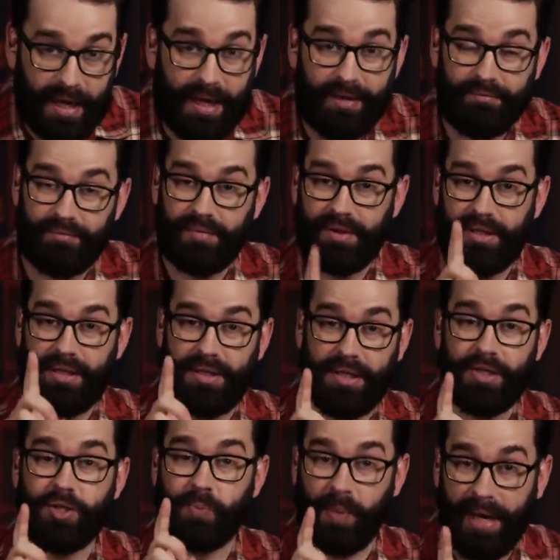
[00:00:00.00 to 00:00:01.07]
And
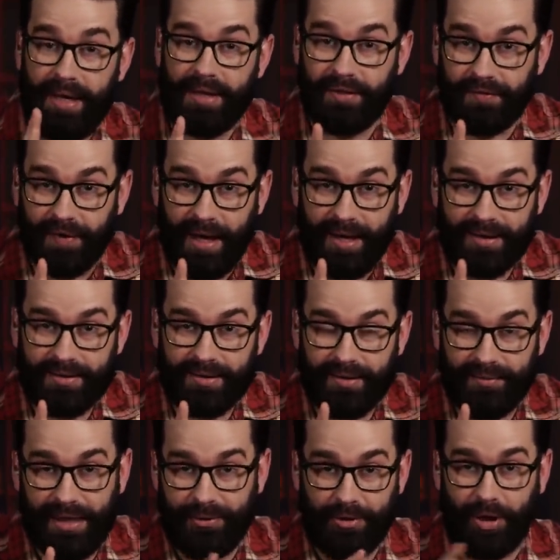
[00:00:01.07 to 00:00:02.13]
in spite of the fact,
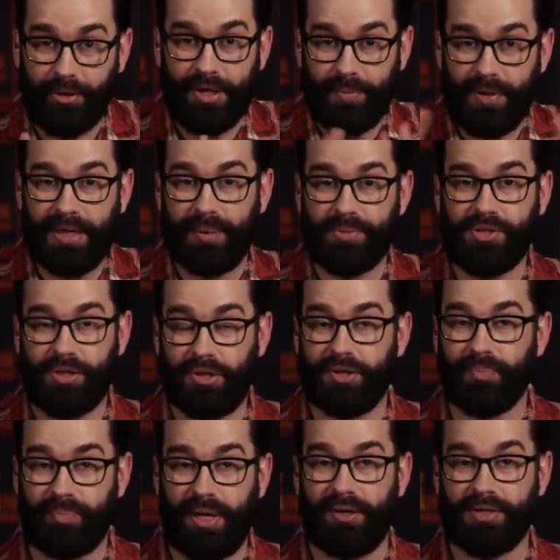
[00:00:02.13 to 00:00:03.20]
I mean, that would already be an absurd
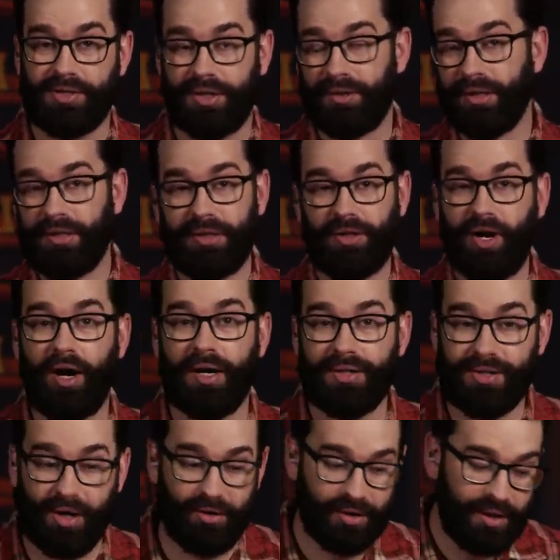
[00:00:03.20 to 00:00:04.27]
comparison on
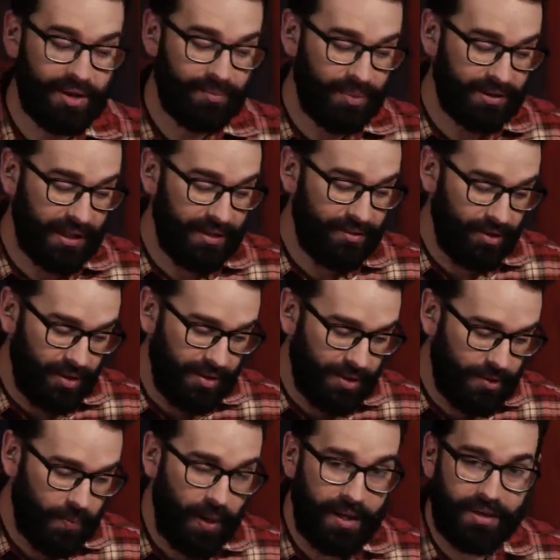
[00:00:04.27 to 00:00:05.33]
its own. But then, in
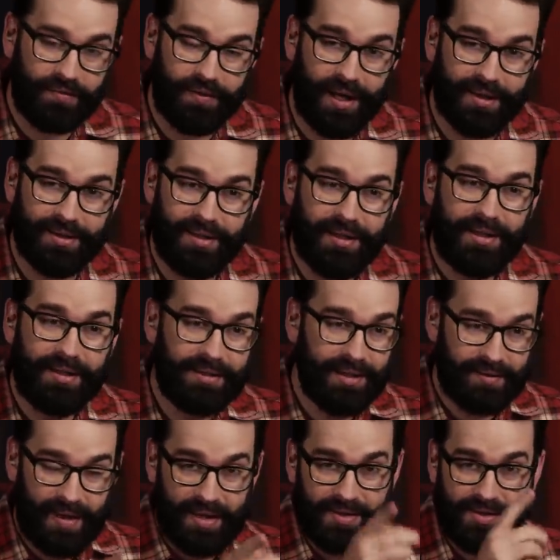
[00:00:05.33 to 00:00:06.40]
spite of the fact
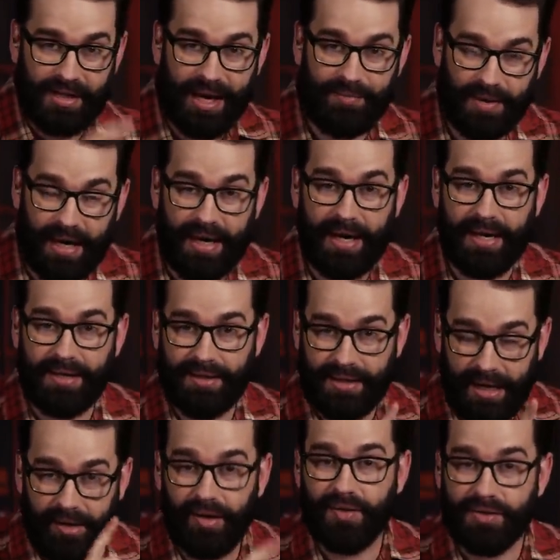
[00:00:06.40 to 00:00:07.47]
that that same guy, I
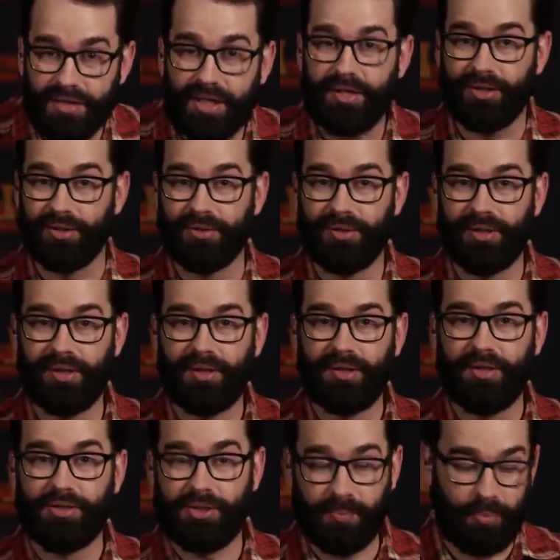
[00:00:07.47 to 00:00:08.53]
guarantee you,
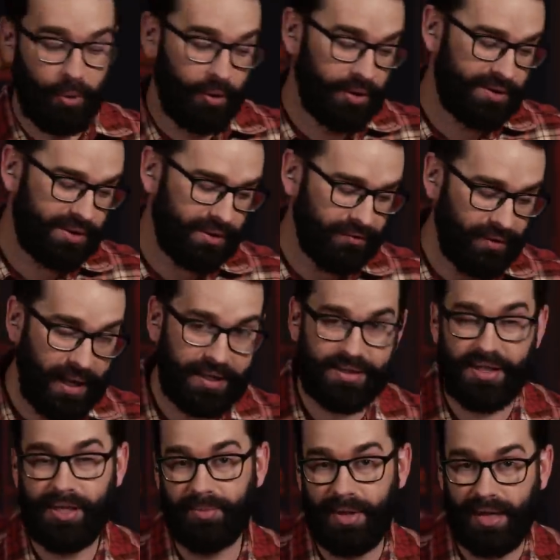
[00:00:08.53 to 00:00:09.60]
supports
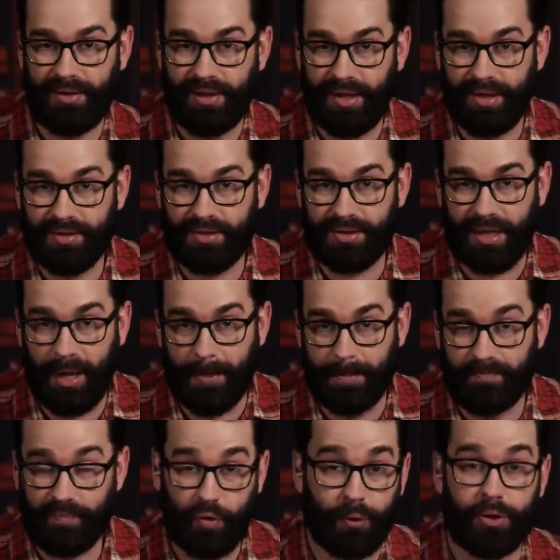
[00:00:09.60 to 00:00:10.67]
vaccine mandates,
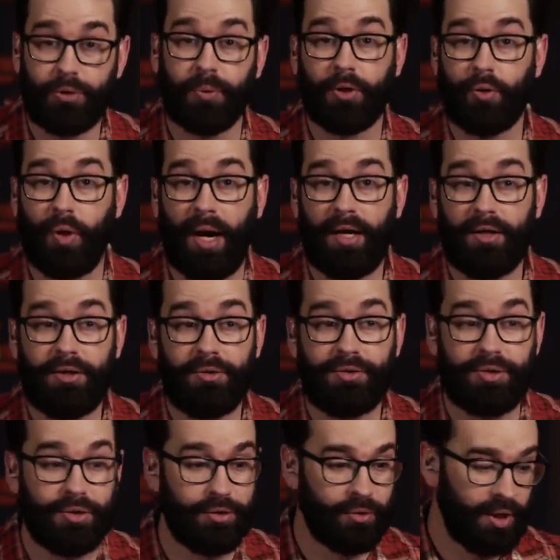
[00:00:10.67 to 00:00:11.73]
um, which require you
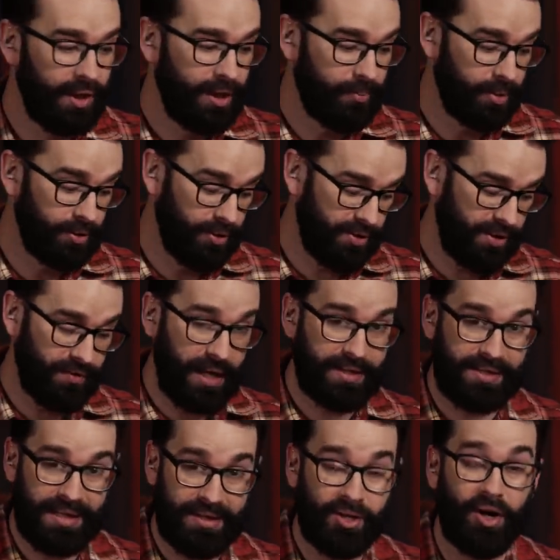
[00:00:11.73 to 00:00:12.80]
to produce a
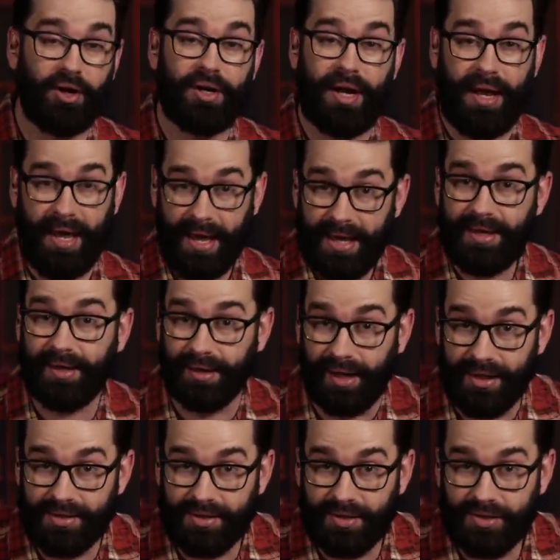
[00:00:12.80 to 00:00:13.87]
vaccine card and a
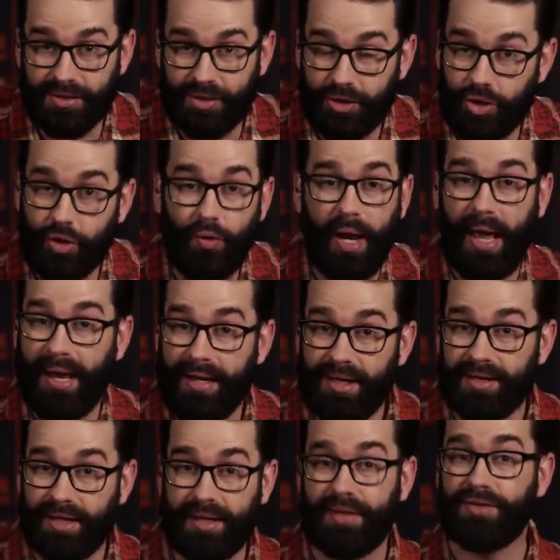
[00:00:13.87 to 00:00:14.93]
license to do
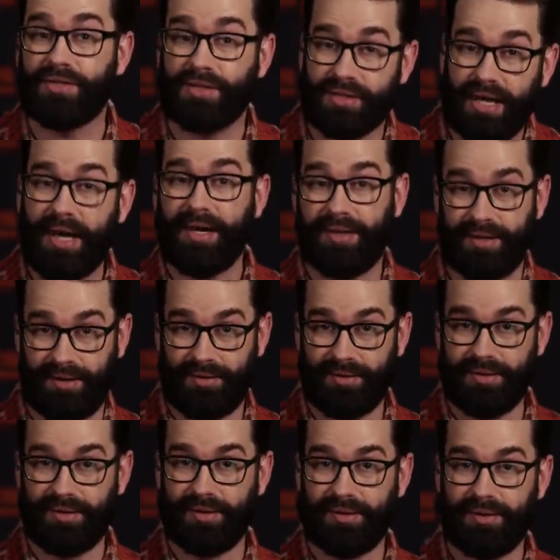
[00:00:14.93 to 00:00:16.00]
anything in society
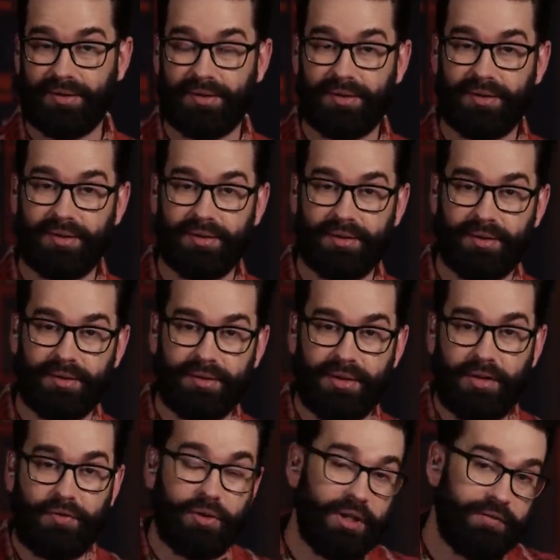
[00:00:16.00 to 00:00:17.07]

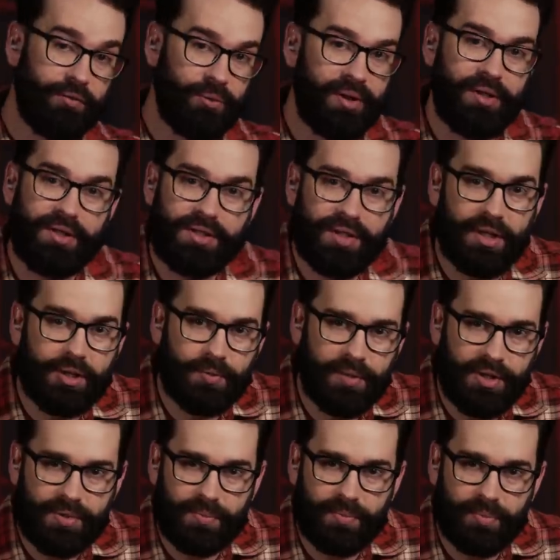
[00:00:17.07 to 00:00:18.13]
if you live in one of these cities
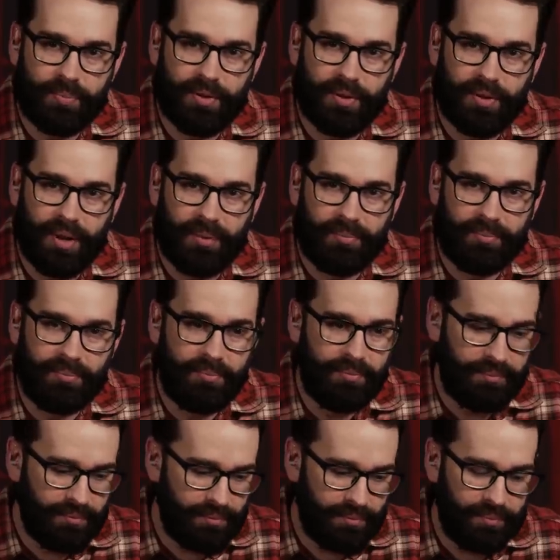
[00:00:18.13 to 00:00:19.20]
where these uh,
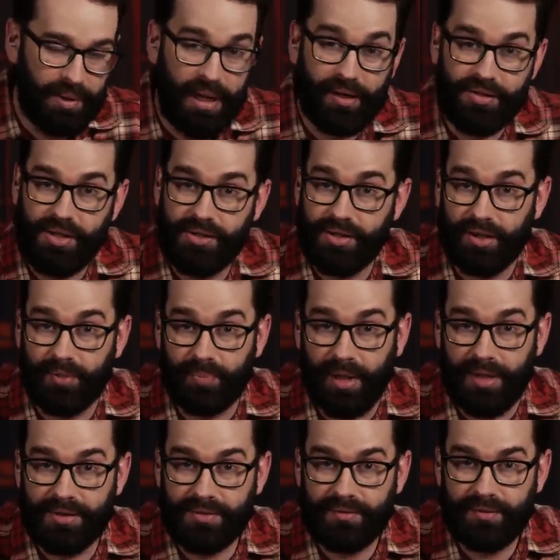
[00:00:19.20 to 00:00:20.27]
policies are in
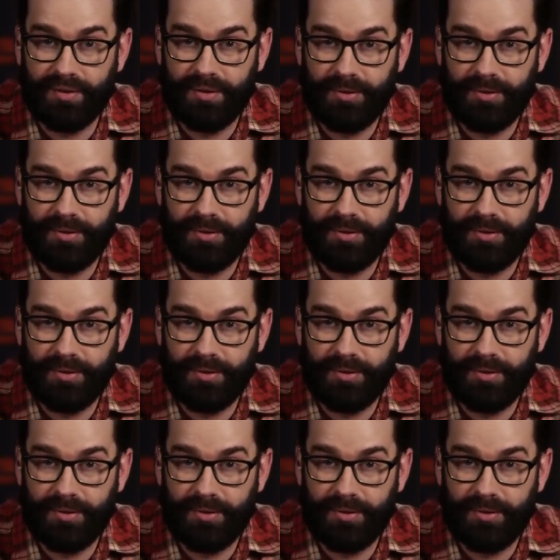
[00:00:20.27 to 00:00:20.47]
place.